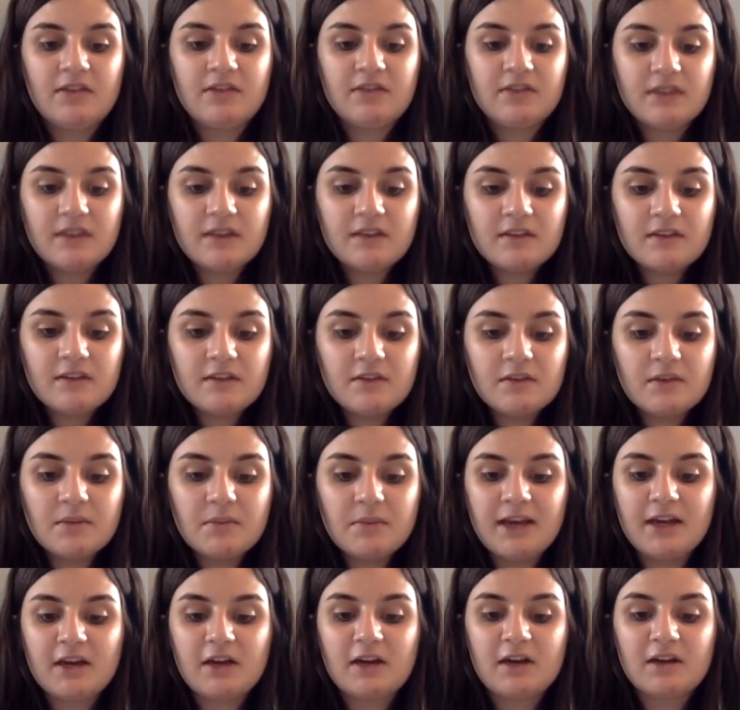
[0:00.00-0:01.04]
This is when
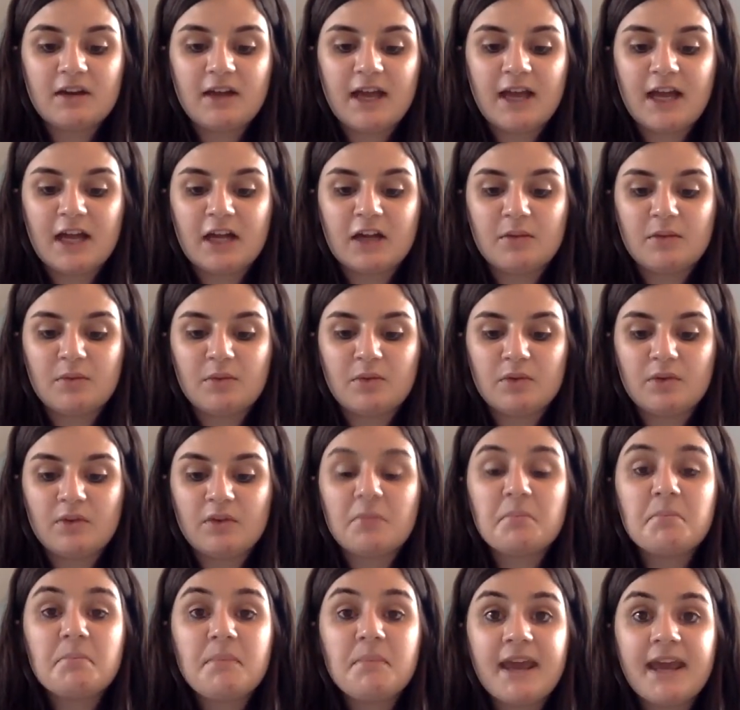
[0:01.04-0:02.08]
parent animals
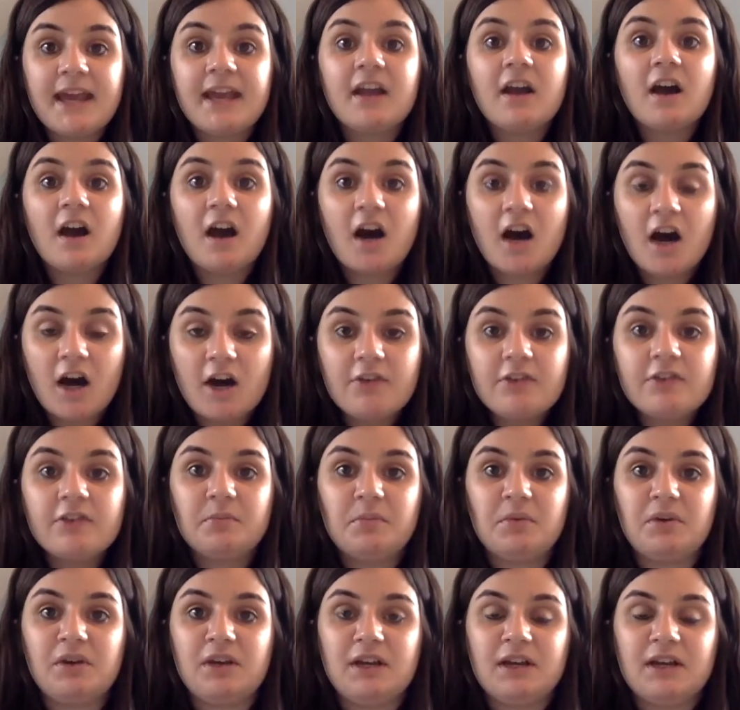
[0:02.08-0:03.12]
make
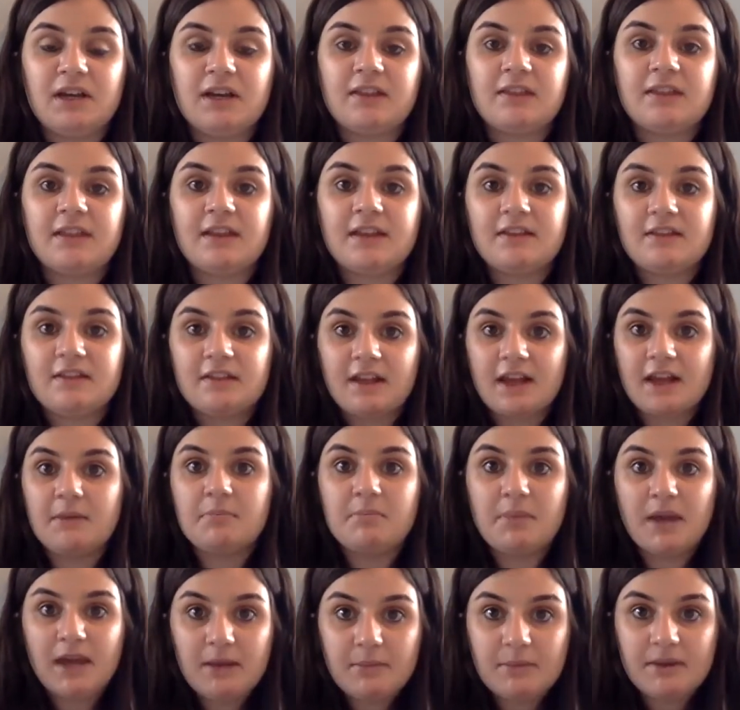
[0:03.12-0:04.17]
offspring. That's like
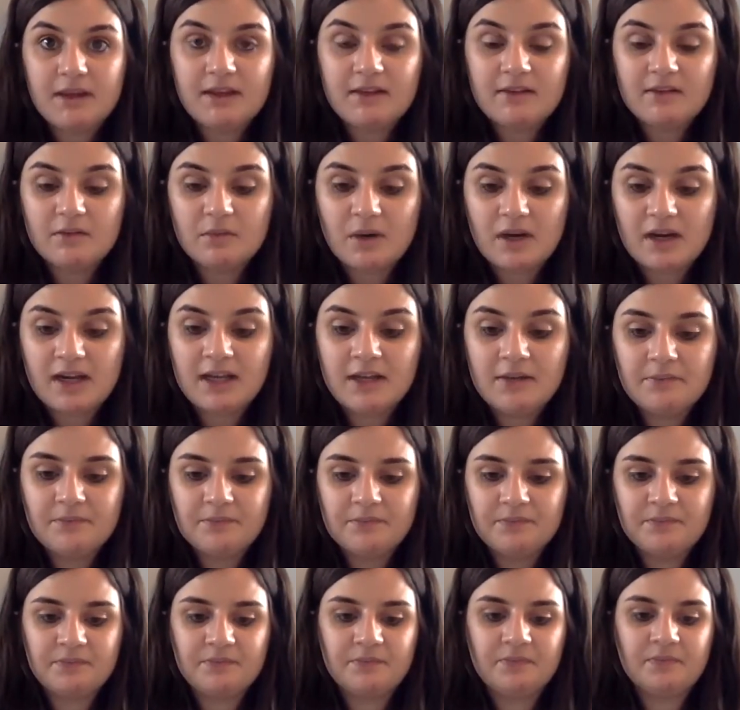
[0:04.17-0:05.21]
babies, right?
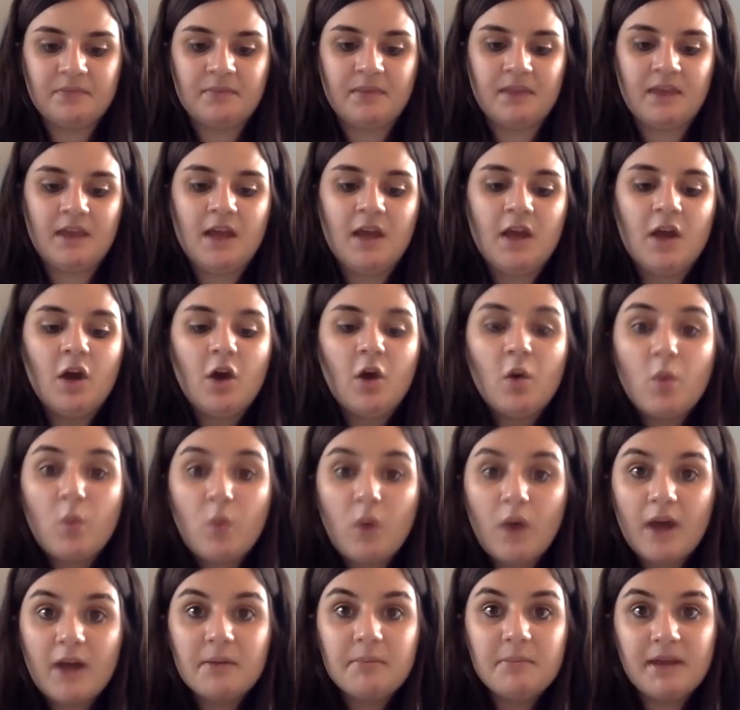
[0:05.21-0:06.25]

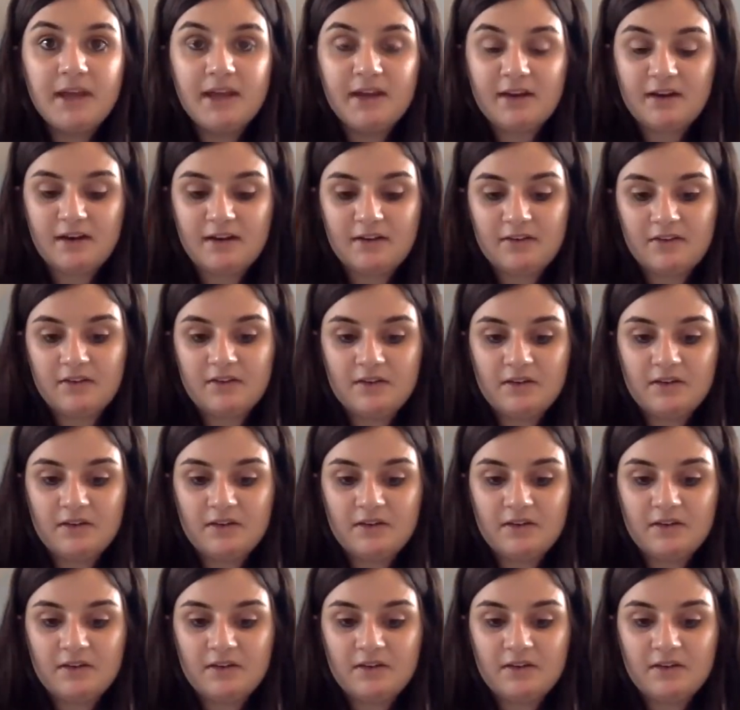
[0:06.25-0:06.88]
One parent.